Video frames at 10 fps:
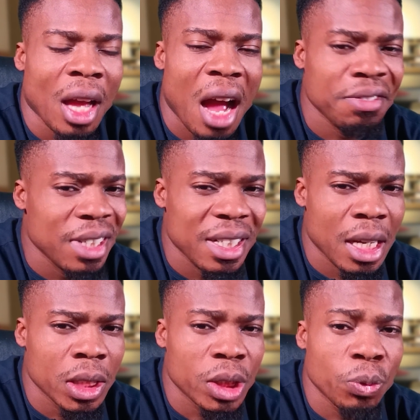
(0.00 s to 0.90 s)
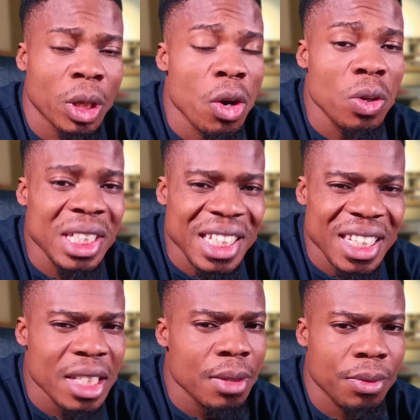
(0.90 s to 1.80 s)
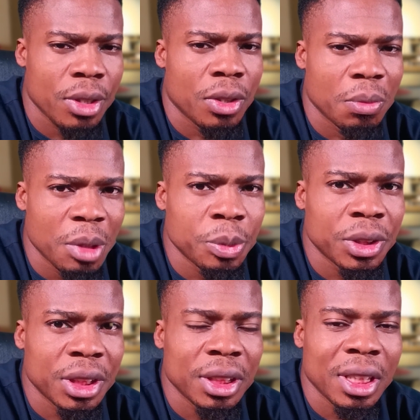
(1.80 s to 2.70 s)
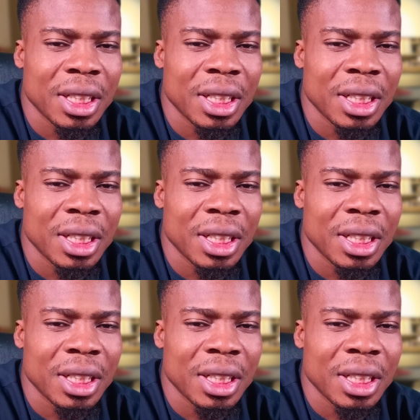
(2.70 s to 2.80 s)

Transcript: after now they will only live in your memory.